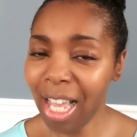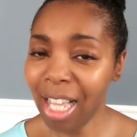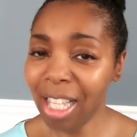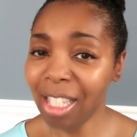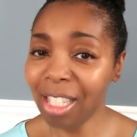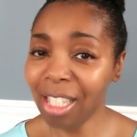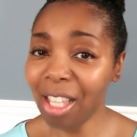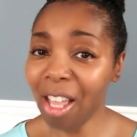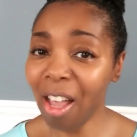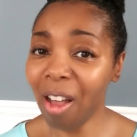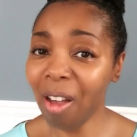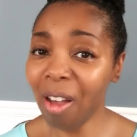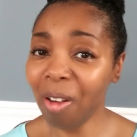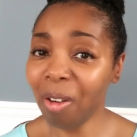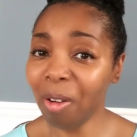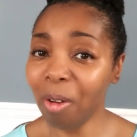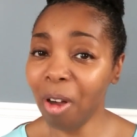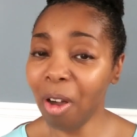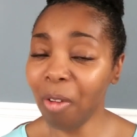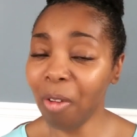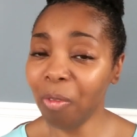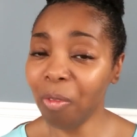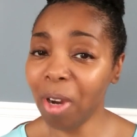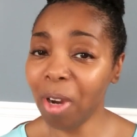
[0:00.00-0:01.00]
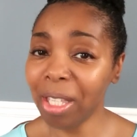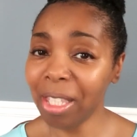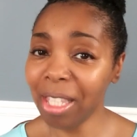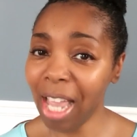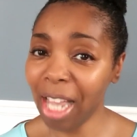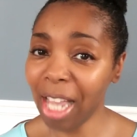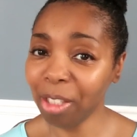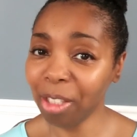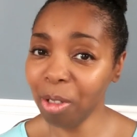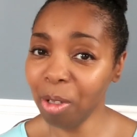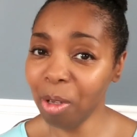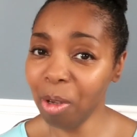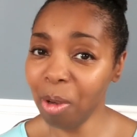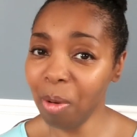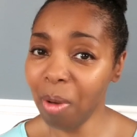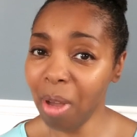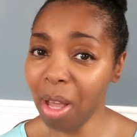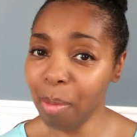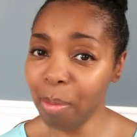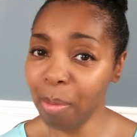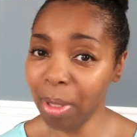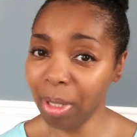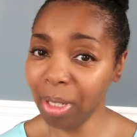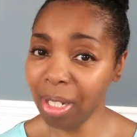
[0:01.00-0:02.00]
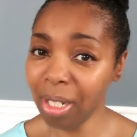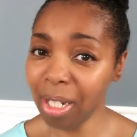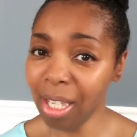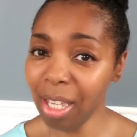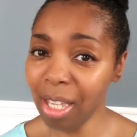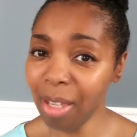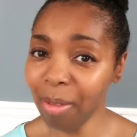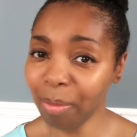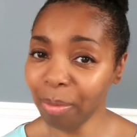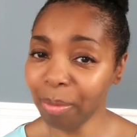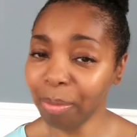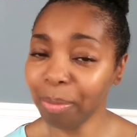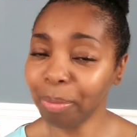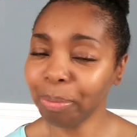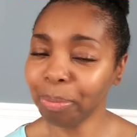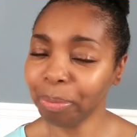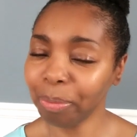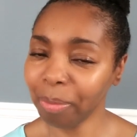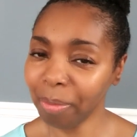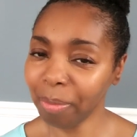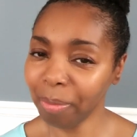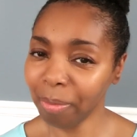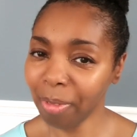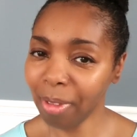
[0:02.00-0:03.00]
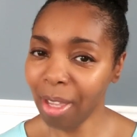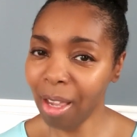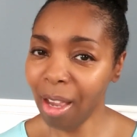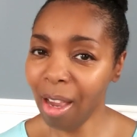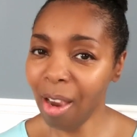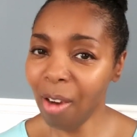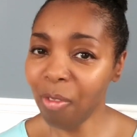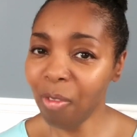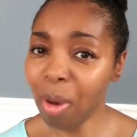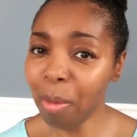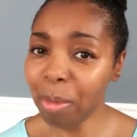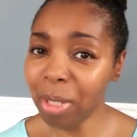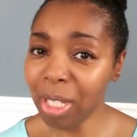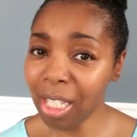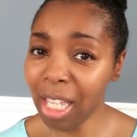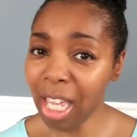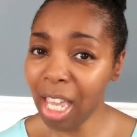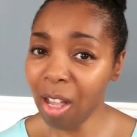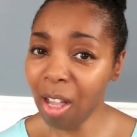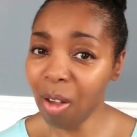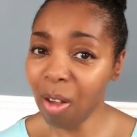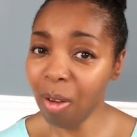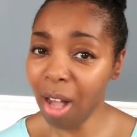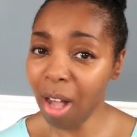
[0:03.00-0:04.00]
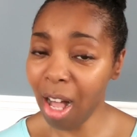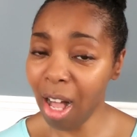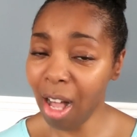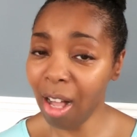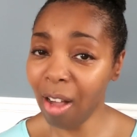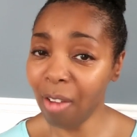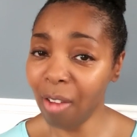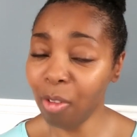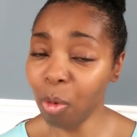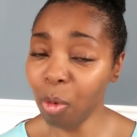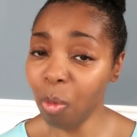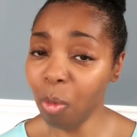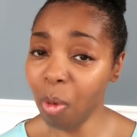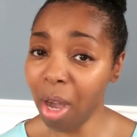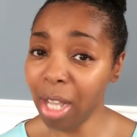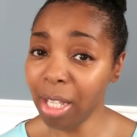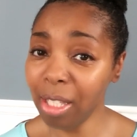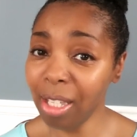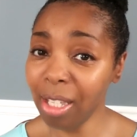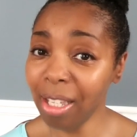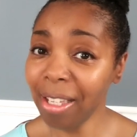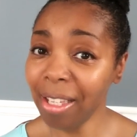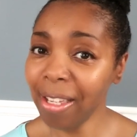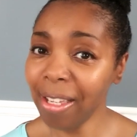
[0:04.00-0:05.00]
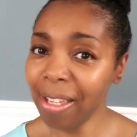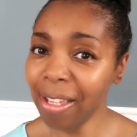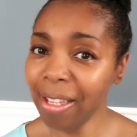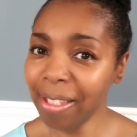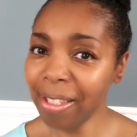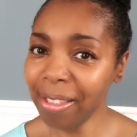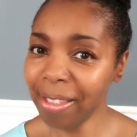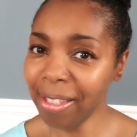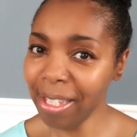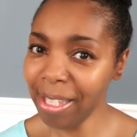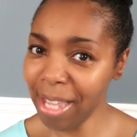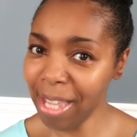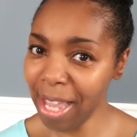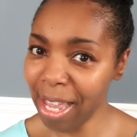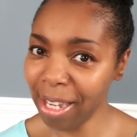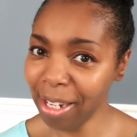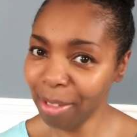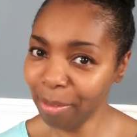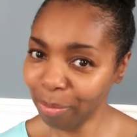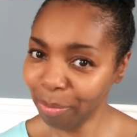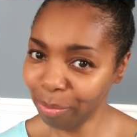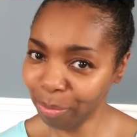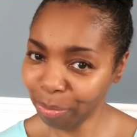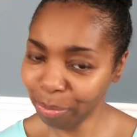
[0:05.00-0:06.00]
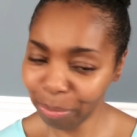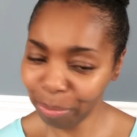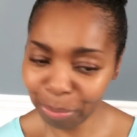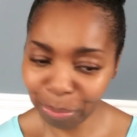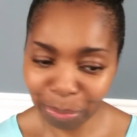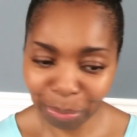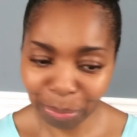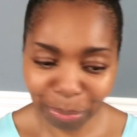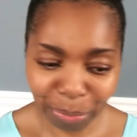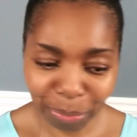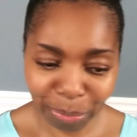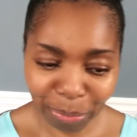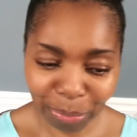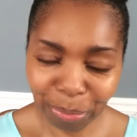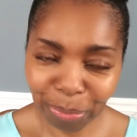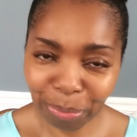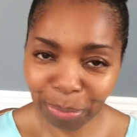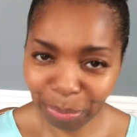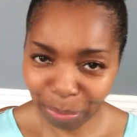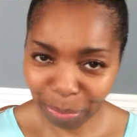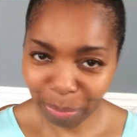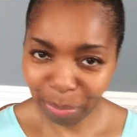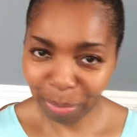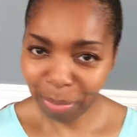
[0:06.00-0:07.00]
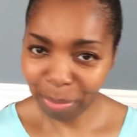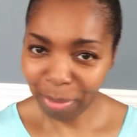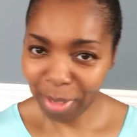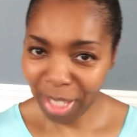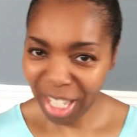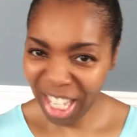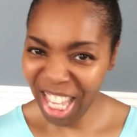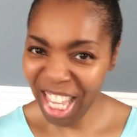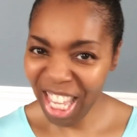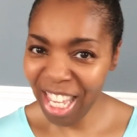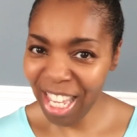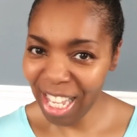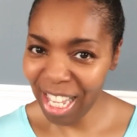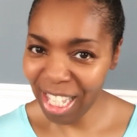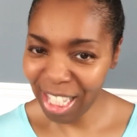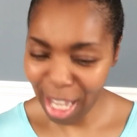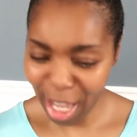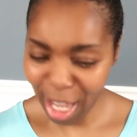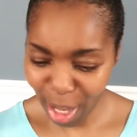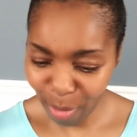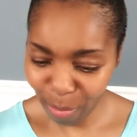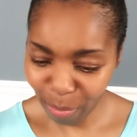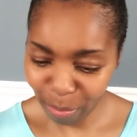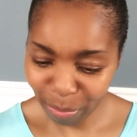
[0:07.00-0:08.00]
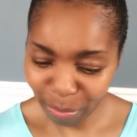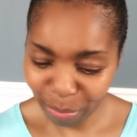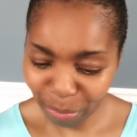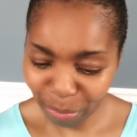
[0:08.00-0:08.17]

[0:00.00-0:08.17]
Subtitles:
So, for technical ability, from a scale of 1 to 10, he gets a